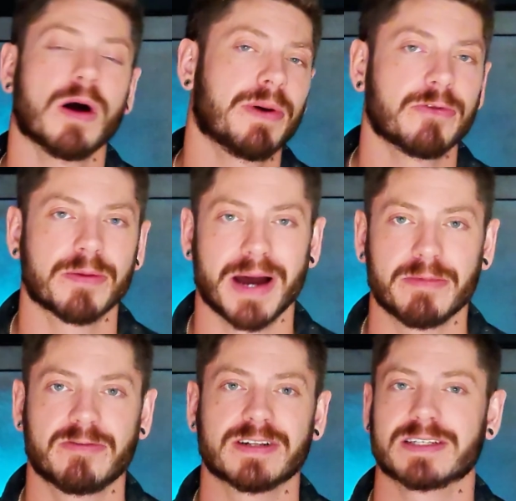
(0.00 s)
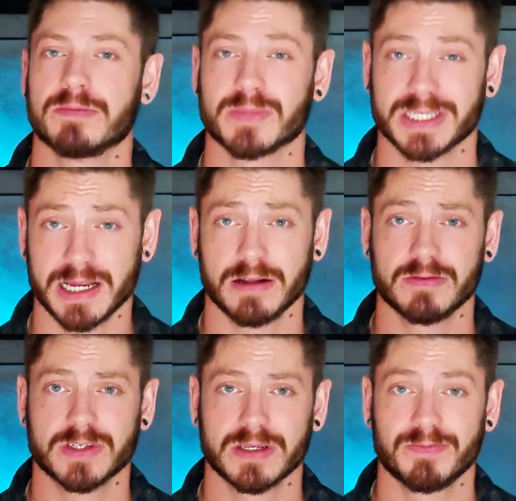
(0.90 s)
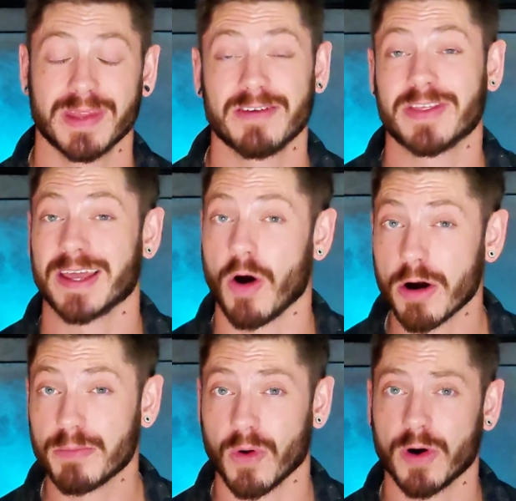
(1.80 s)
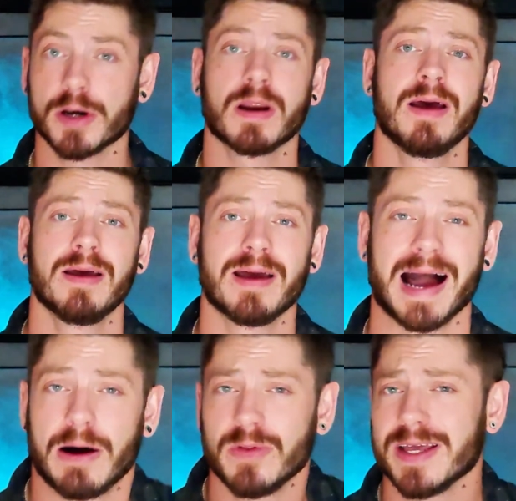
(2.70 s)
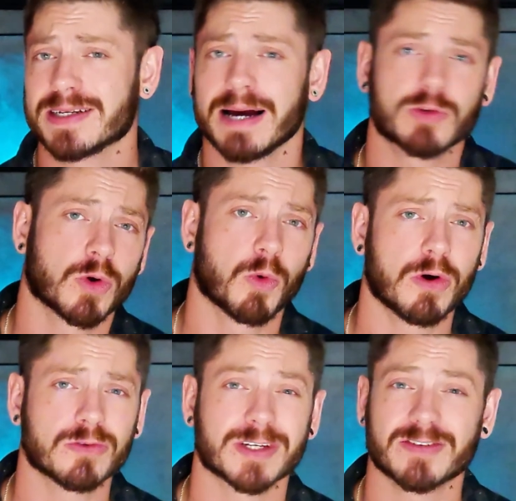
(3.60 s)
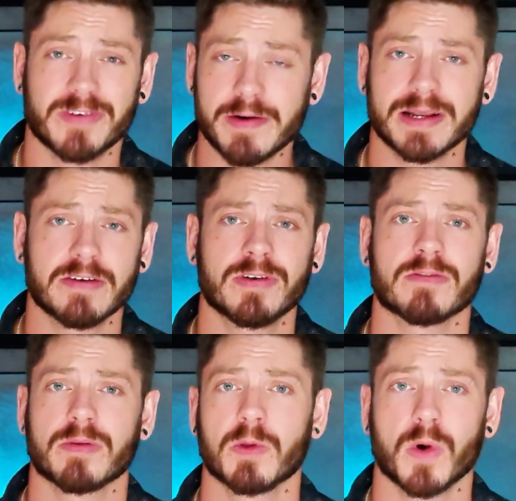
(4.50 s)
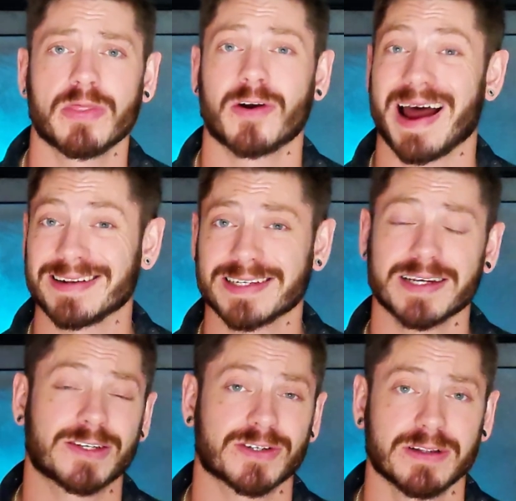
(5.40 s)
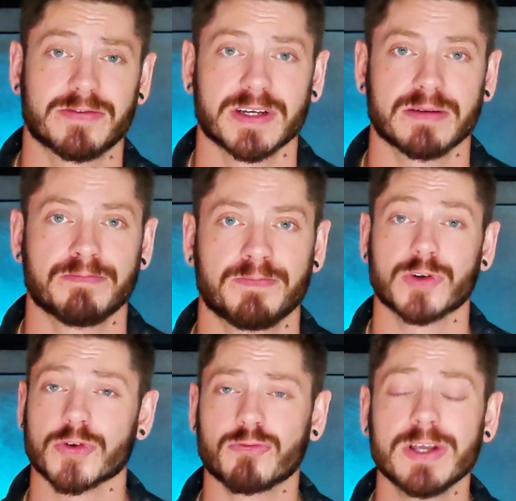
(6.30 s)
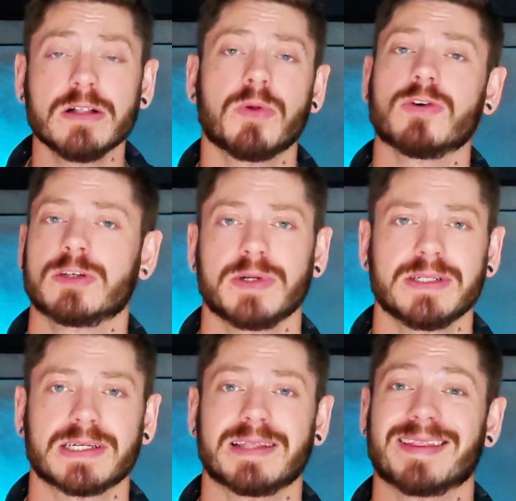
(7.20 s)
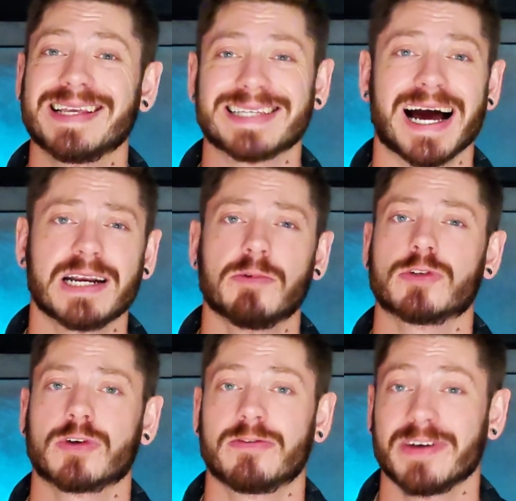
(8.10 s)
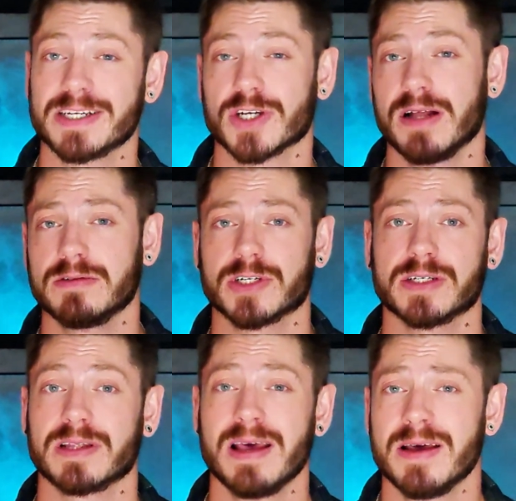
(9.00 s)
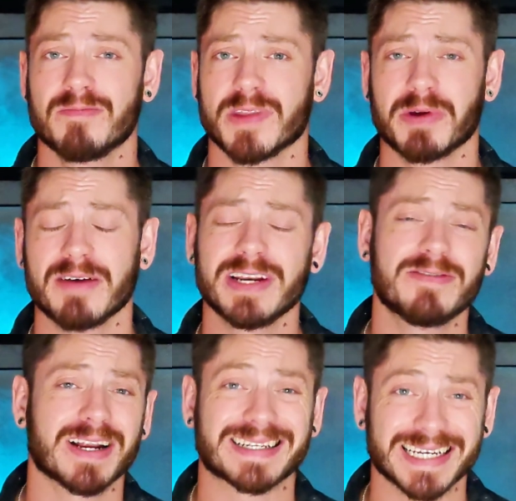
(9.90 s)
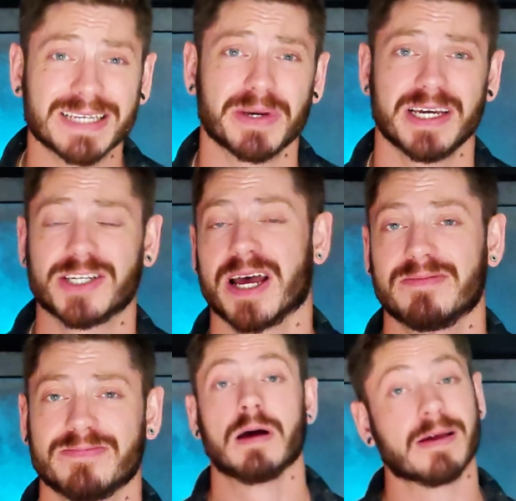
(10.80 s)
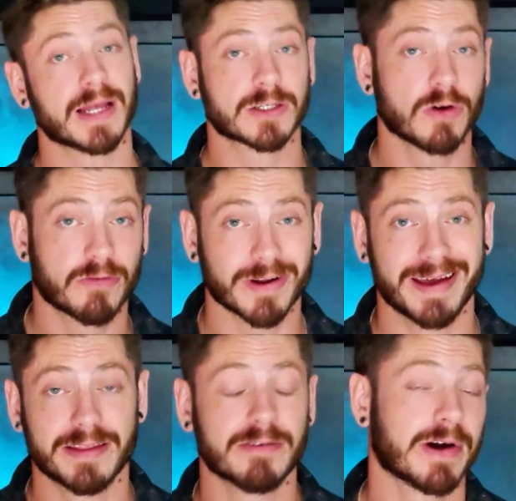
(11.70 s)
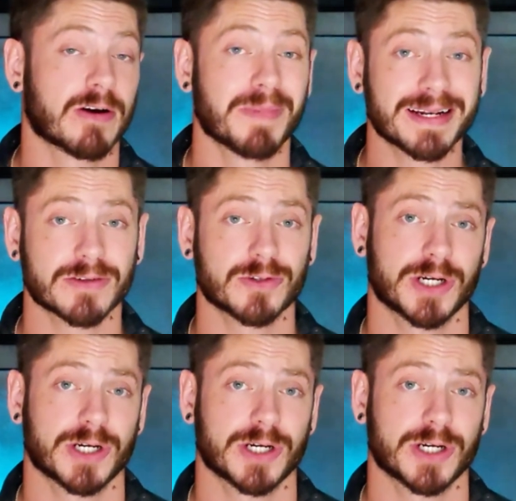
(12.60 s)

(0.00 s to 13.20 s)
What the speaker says: what about the mammoths themselves? If they are born, how will they adapt to a world that's very different from the one their ancestors lived in? There's a real possibility that these animals could face challenges that we haven't even anticipated yet. And let's not forget the environmental